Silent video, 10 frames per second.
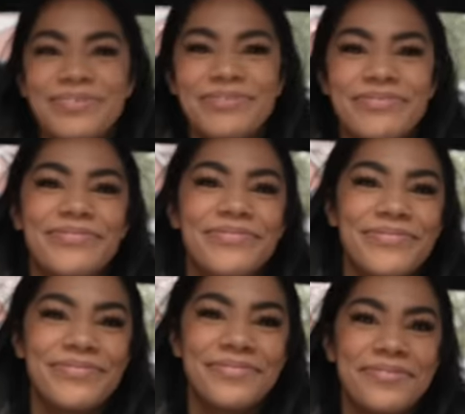
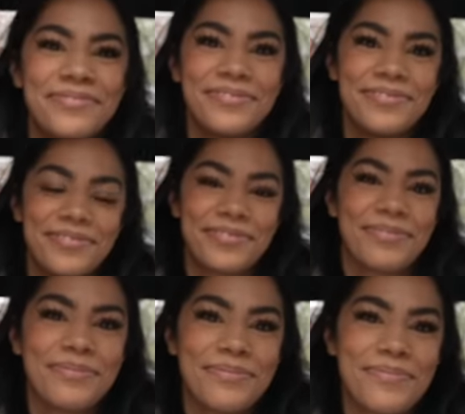
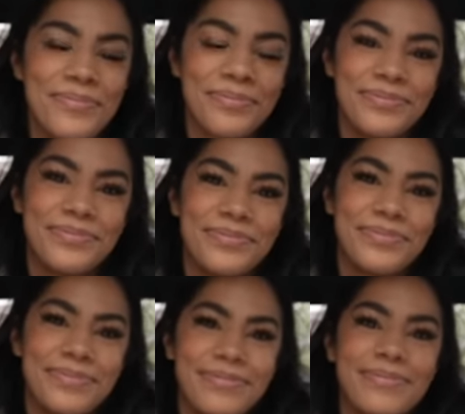
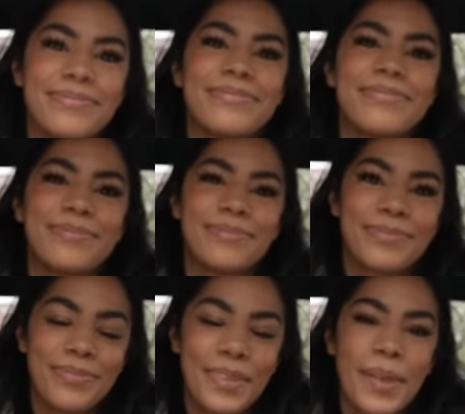
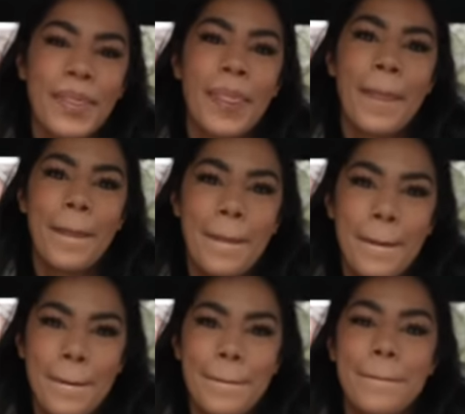
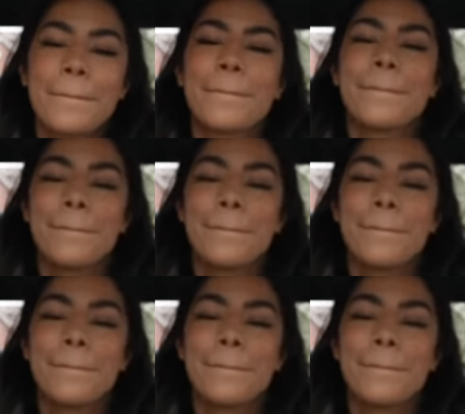[no speech]